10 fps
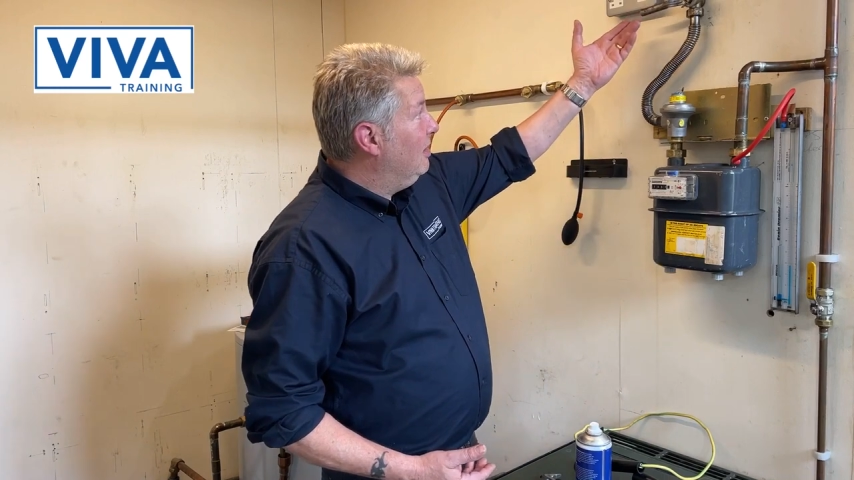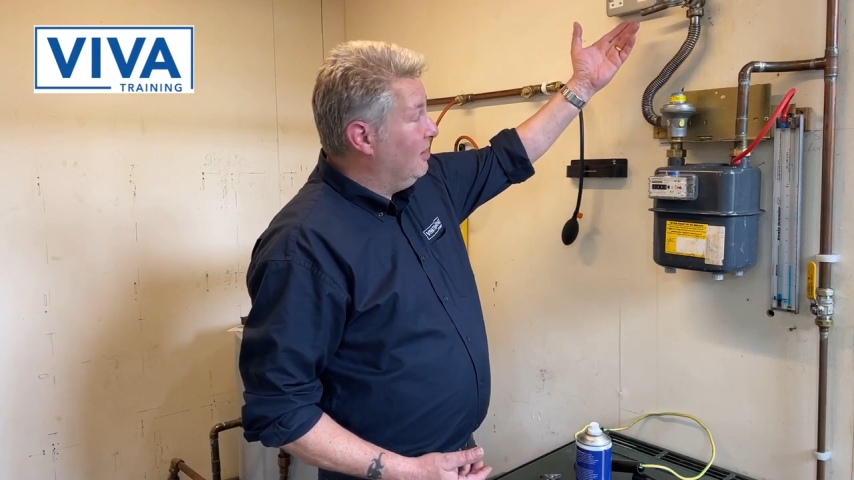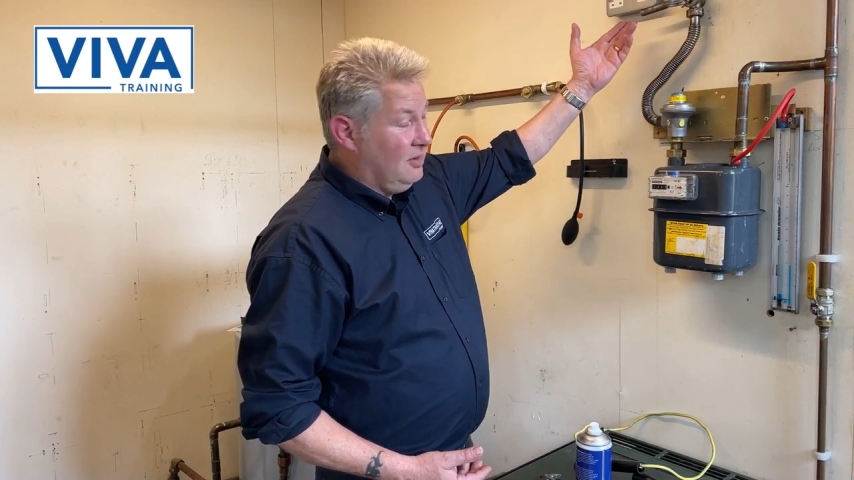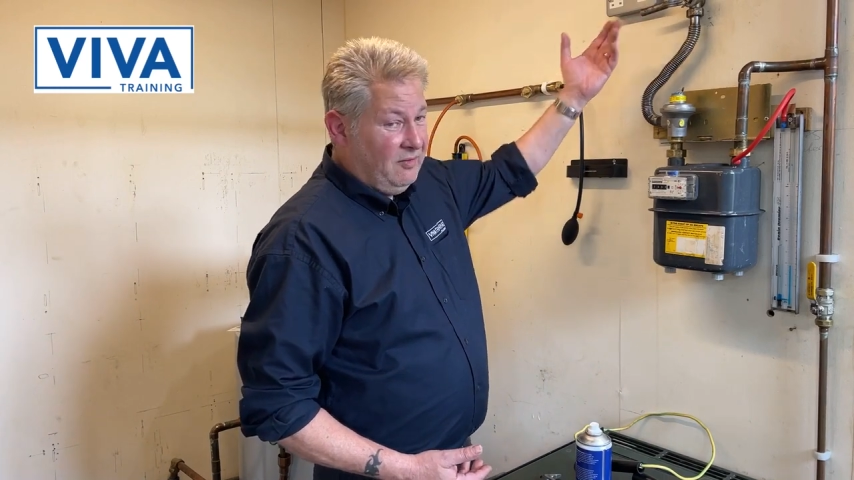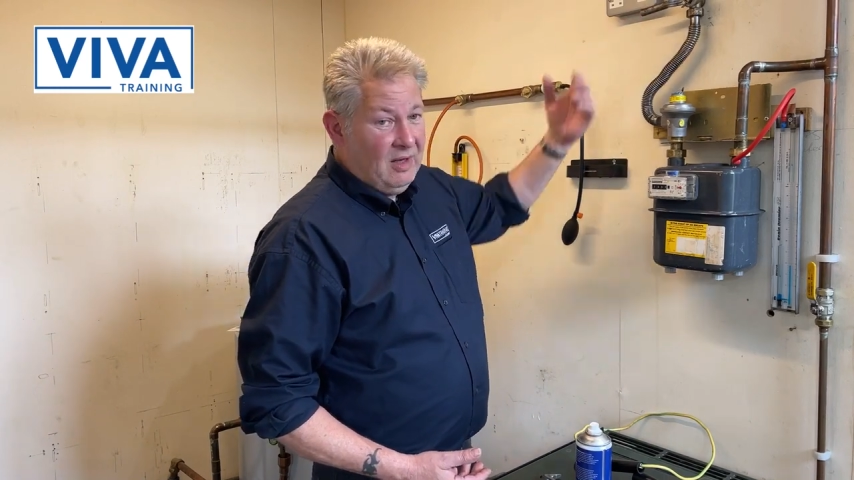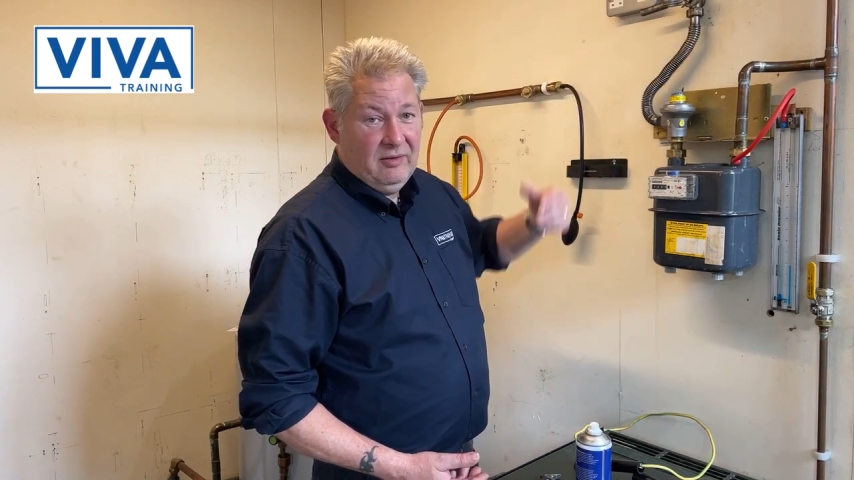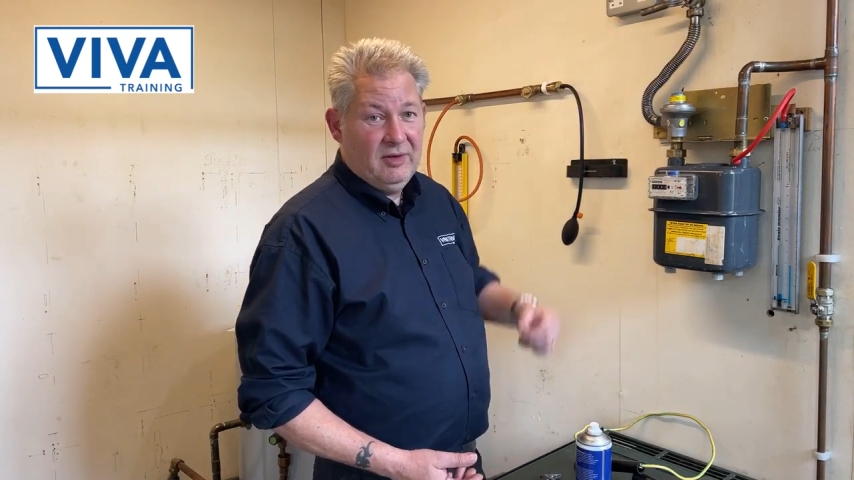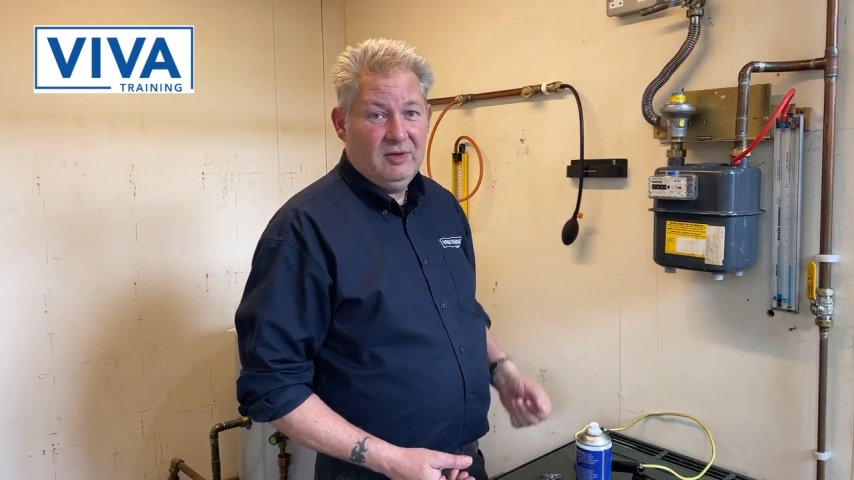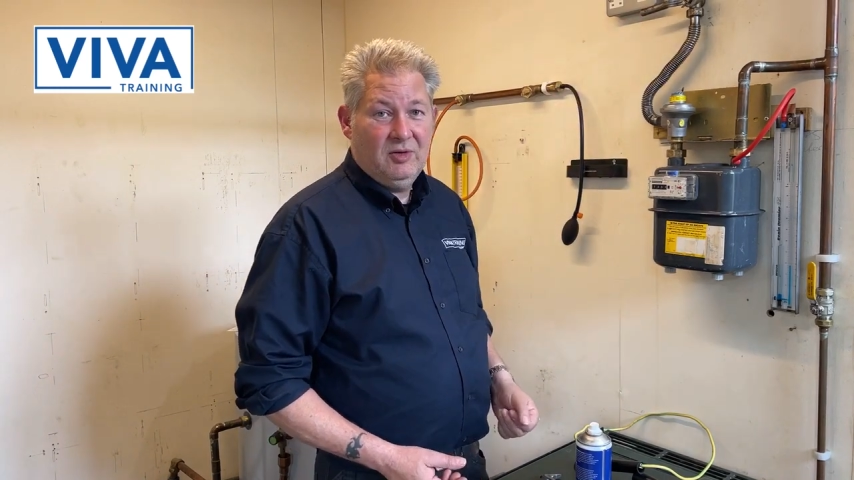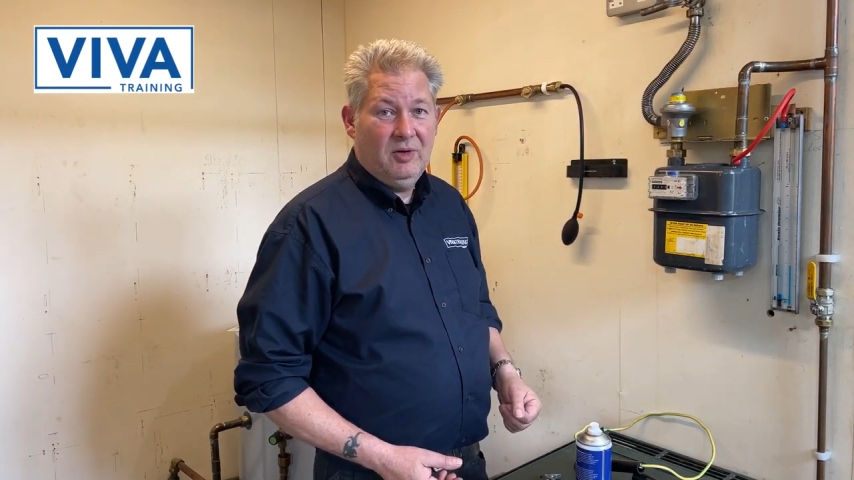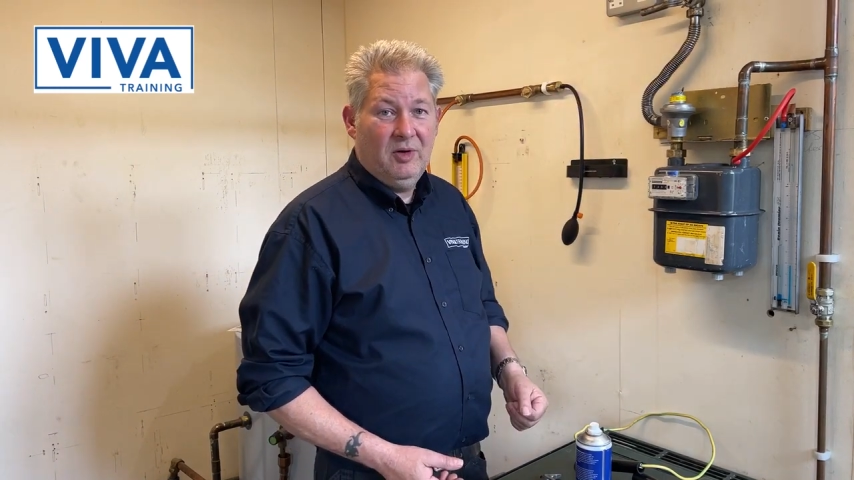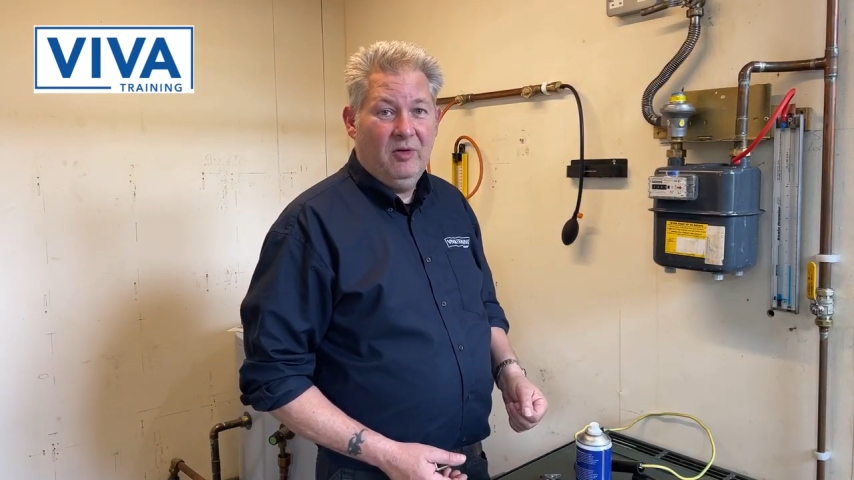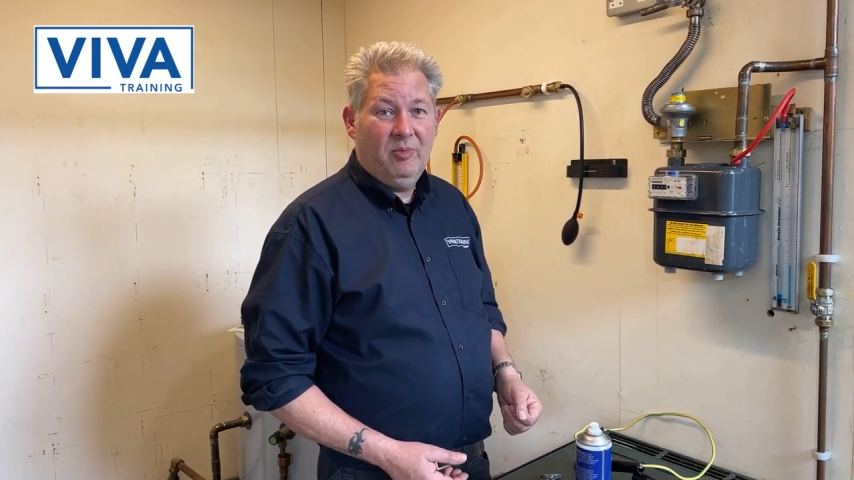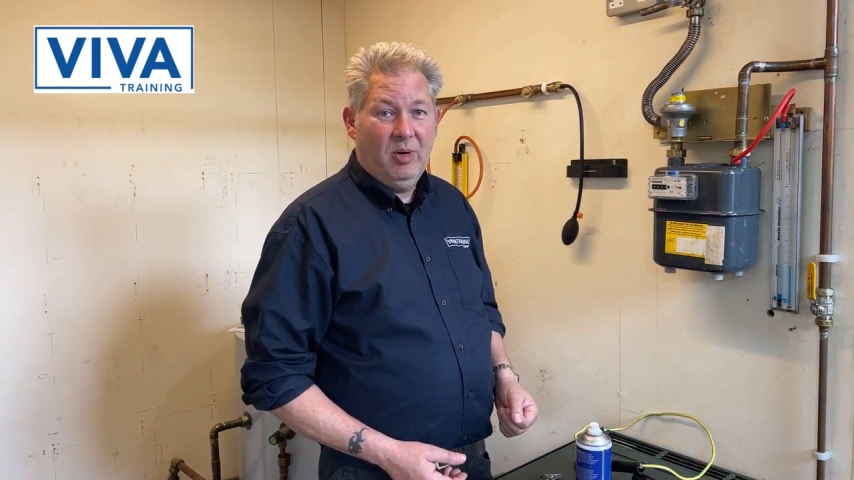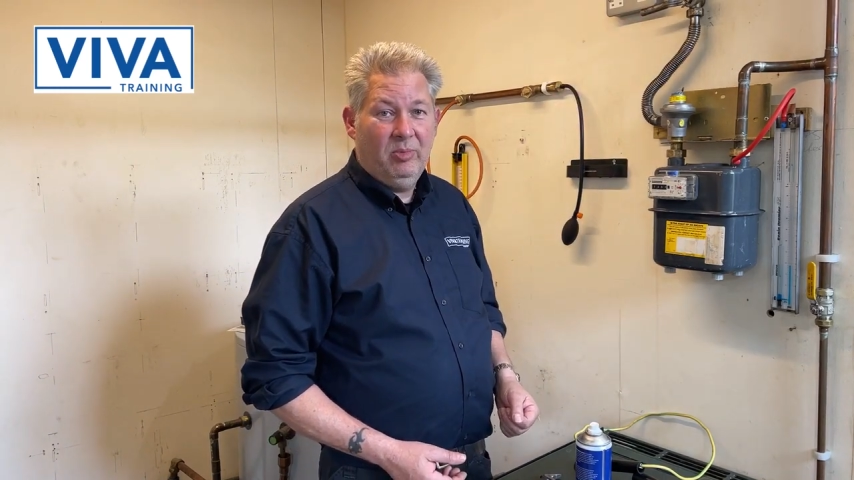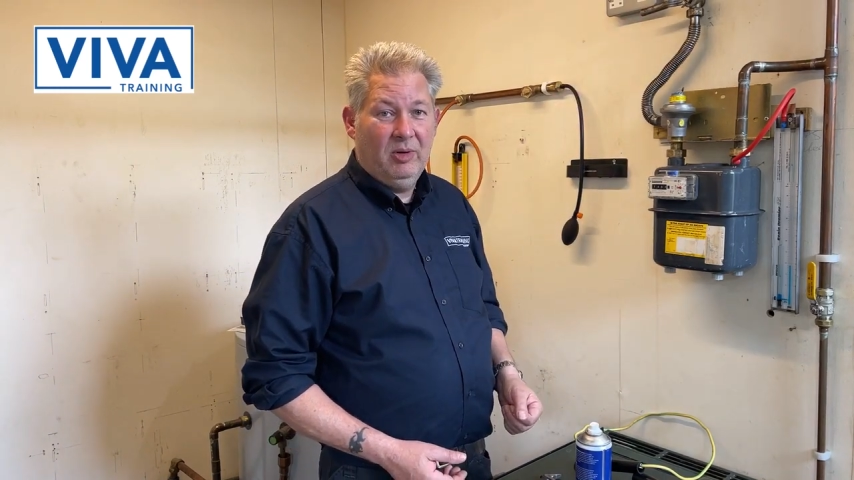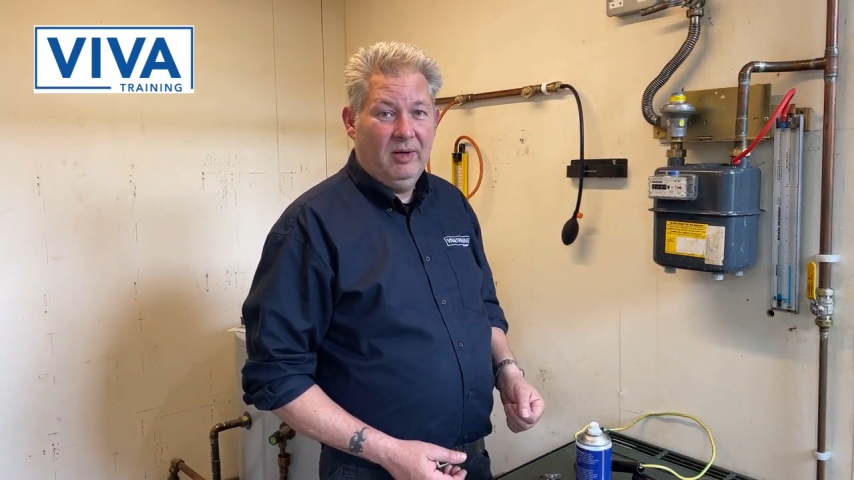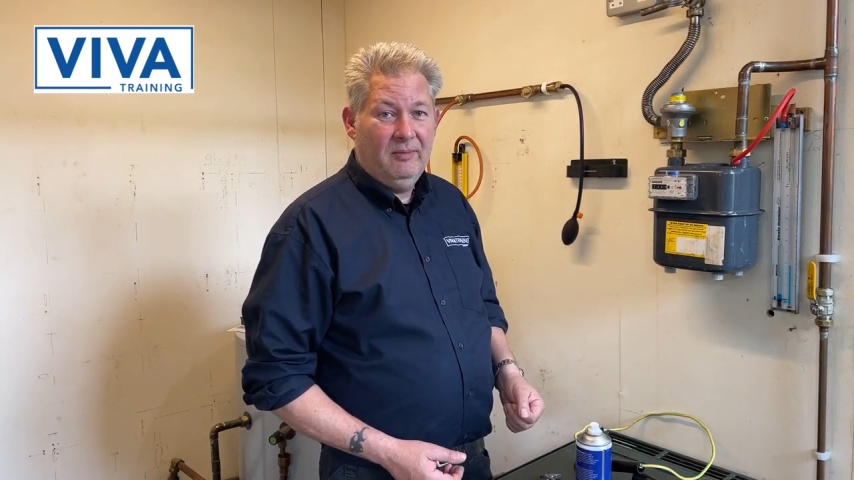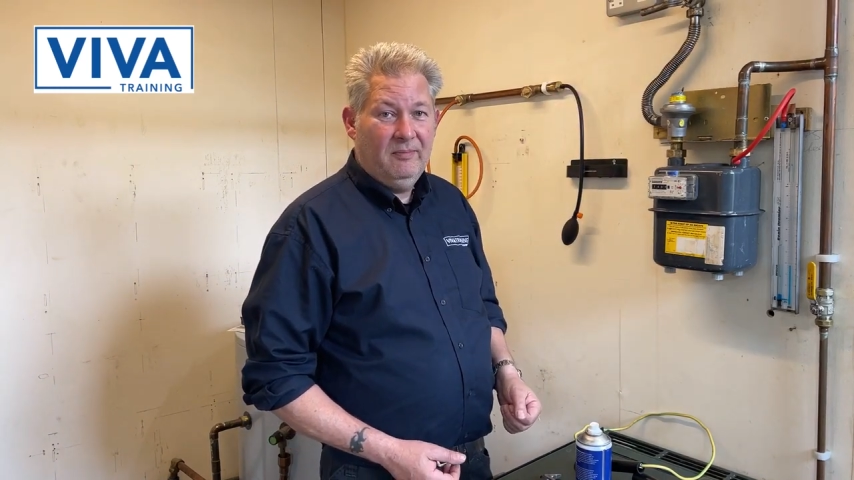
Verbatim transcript: this valve ain't shutting off properly.